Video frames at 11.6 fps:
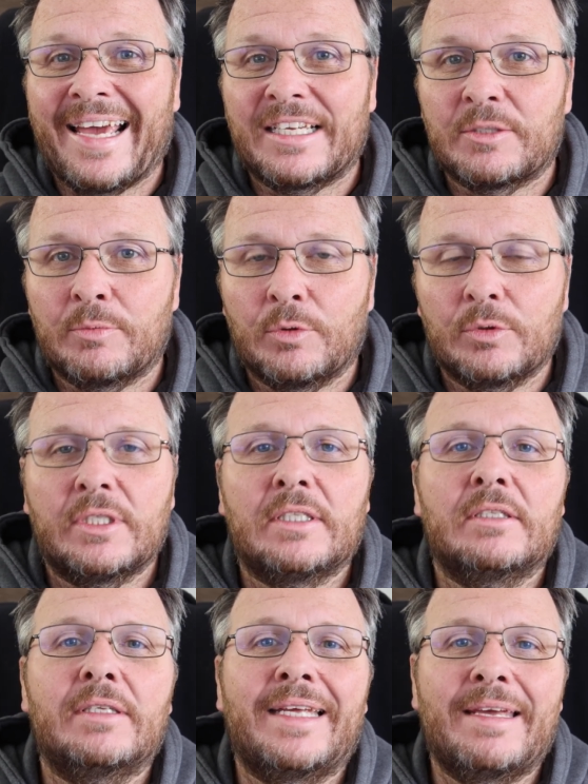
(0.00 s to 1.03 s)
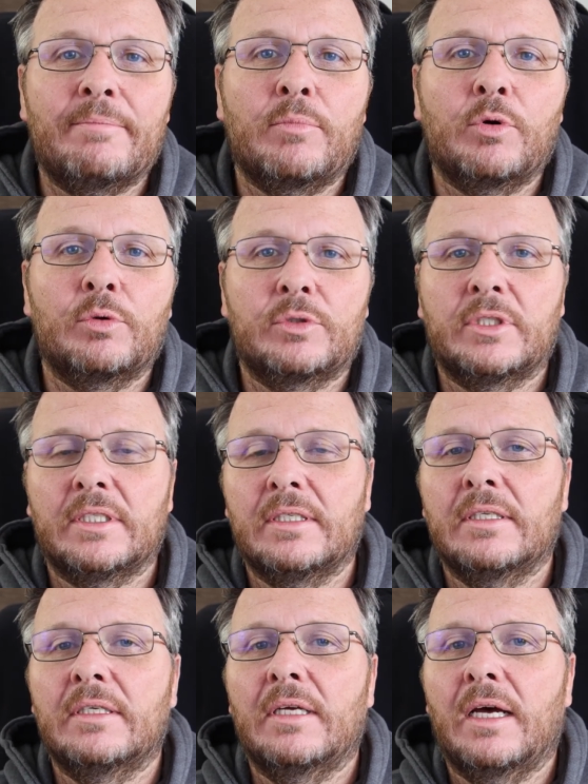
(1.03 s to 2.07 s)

exporting and importing